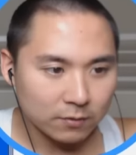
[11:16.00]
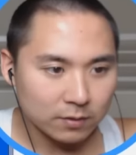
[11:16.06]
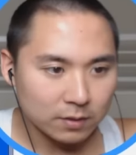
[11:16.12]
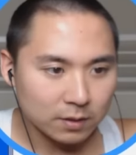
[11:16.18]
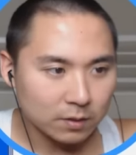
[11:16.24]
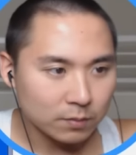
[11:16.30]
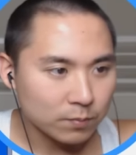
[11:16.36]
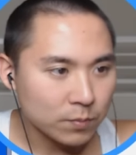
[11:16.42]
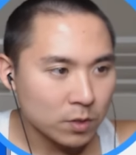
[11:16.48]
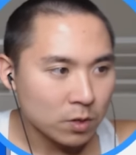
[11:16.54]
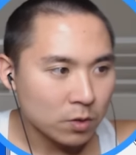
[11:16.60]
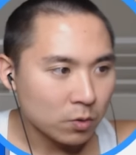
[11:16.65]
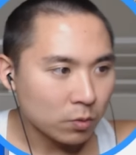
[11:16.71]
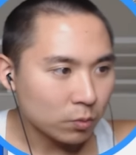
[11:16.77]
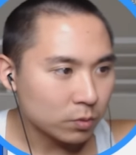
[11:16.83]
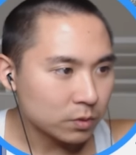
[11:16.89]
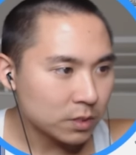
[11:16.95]
everything.
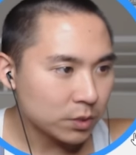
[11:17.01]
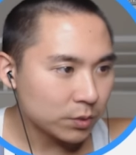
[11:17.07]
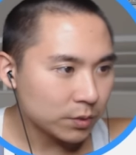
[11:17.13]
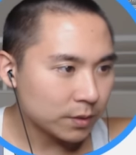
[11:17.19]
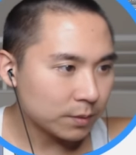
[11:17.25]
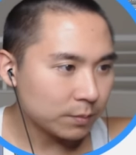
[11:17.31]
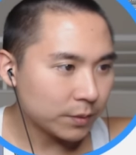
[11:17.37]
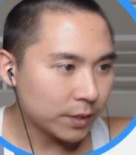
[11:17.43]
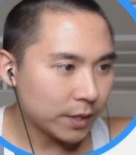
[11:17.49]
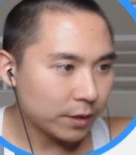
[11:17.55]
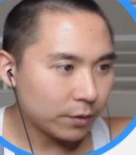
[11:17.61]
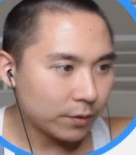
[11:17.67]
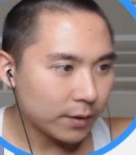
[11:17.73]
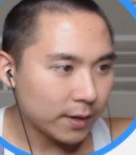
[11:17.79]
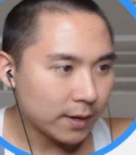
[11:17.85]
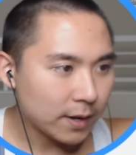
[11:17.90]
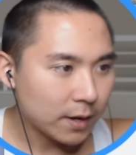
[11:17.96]
We'll deal with them later
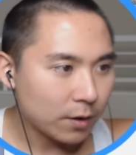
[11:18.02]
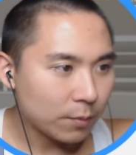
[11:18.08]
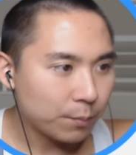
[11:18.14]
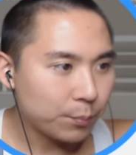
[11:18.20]
right now.